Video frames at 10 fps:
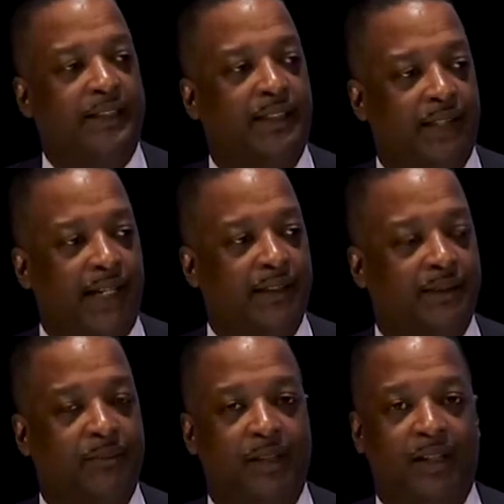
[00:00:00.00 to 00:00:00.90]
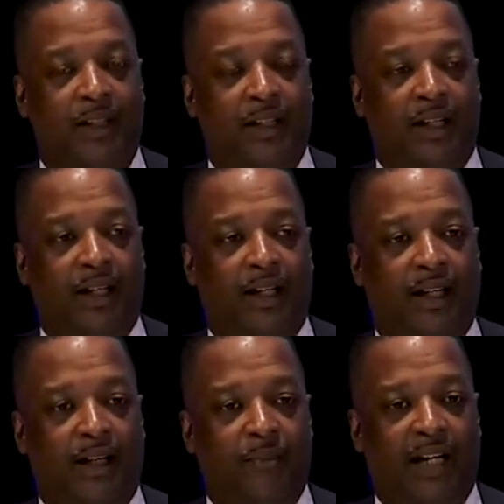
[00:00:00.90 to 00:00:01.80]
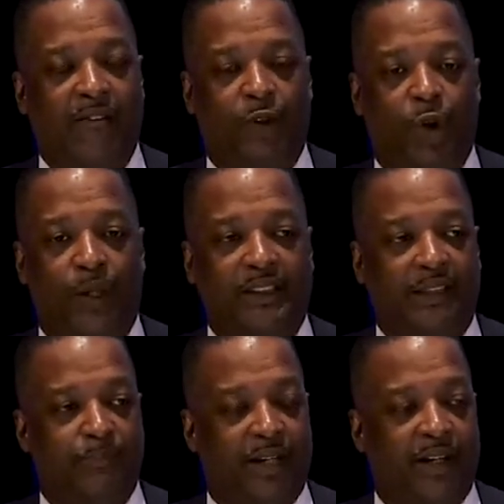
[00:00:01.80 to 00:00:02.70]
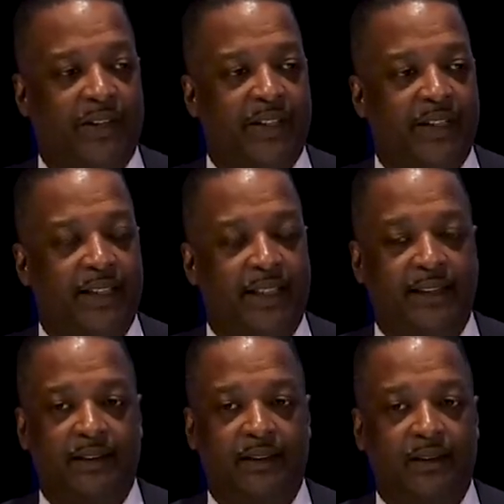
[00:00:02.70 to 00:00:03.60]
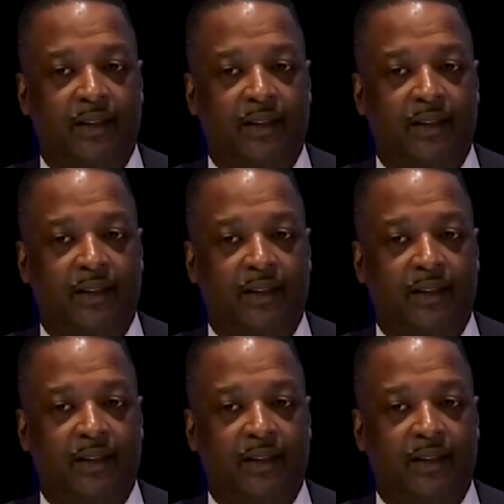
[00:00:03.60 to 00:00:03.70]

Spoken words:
intellect, I've always admired his